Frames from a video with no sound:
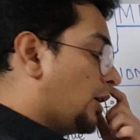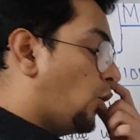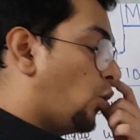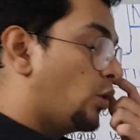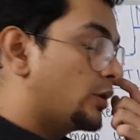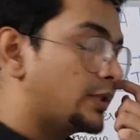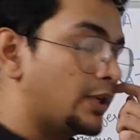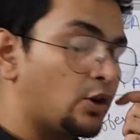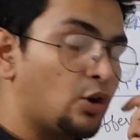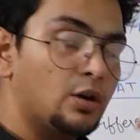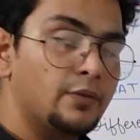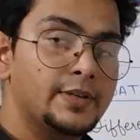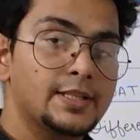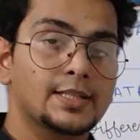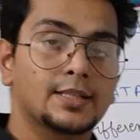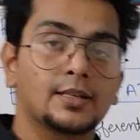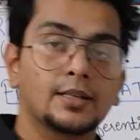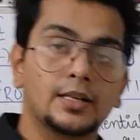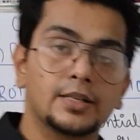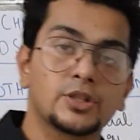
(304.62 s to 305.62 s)
ores are always
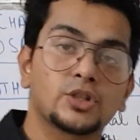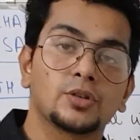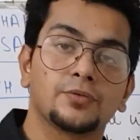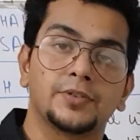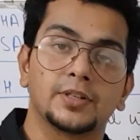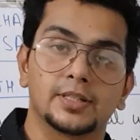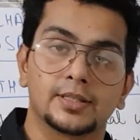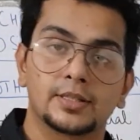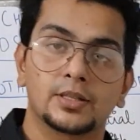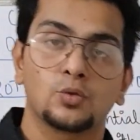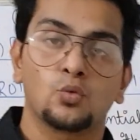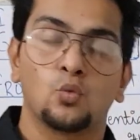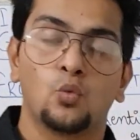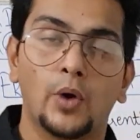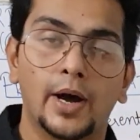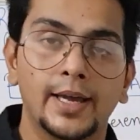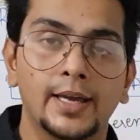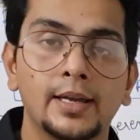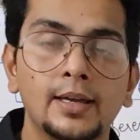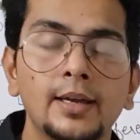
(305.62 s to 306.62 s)
crushed first.
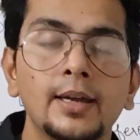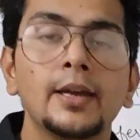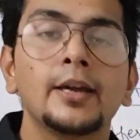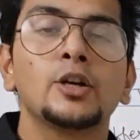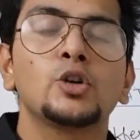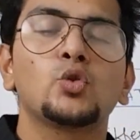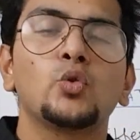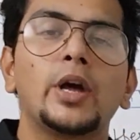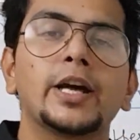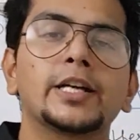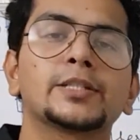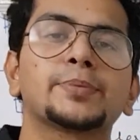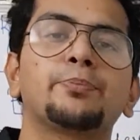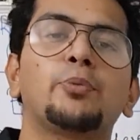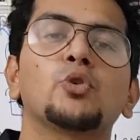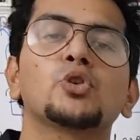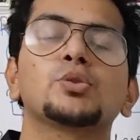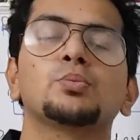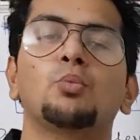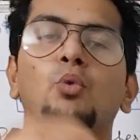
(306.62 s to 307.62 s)
Why? To
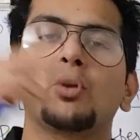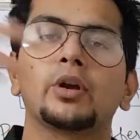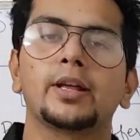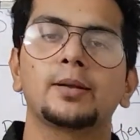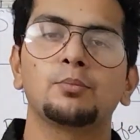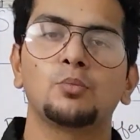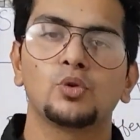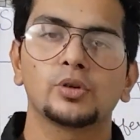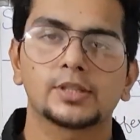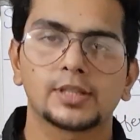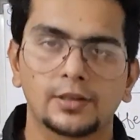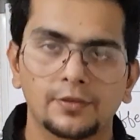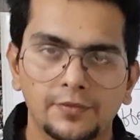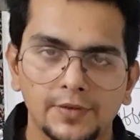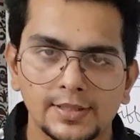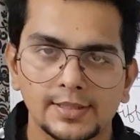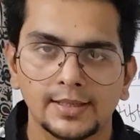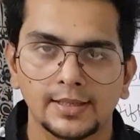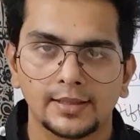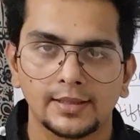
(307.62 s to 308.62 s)
expose more and more
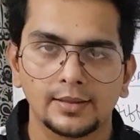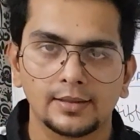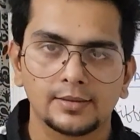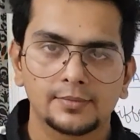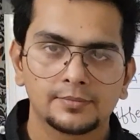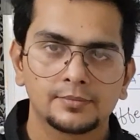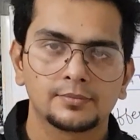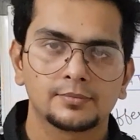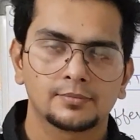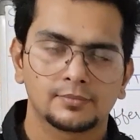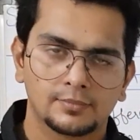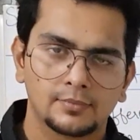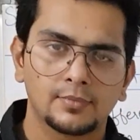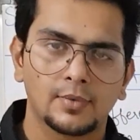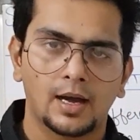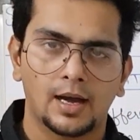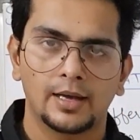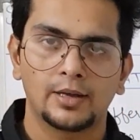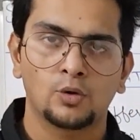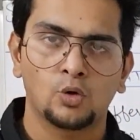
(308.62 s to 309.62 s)
surface area.
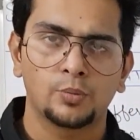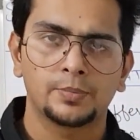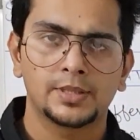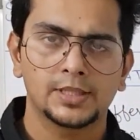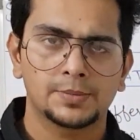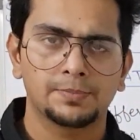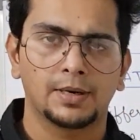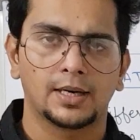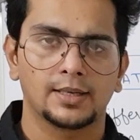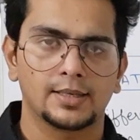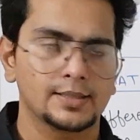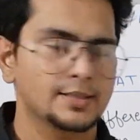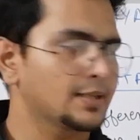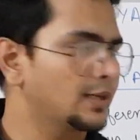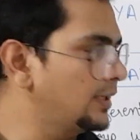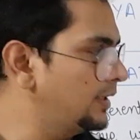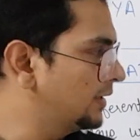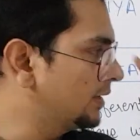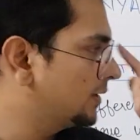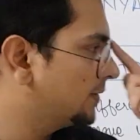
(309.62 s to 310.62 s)
I hope this part is
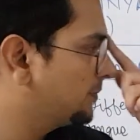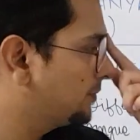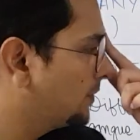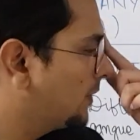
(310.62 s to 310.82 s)
clear.